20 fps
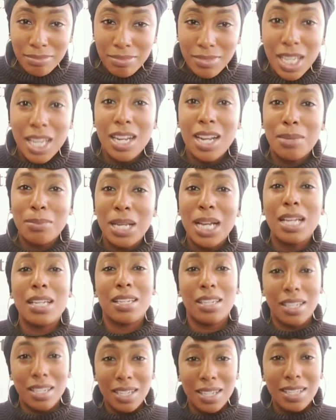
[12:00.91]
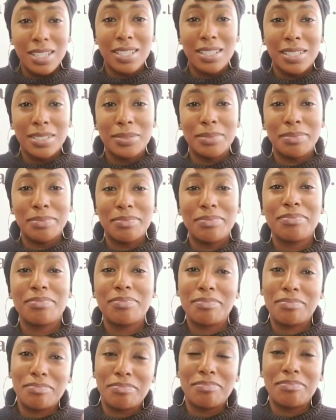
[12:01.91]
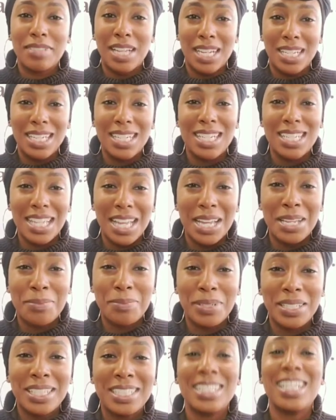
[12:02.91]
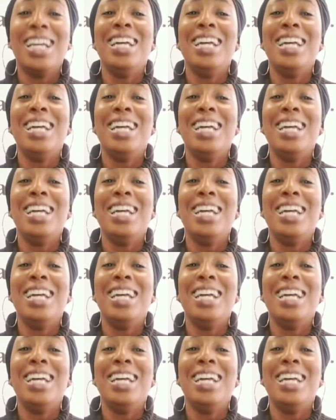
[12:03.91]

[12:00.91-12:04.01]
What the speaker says: And I'm like, yeah, I did a statement.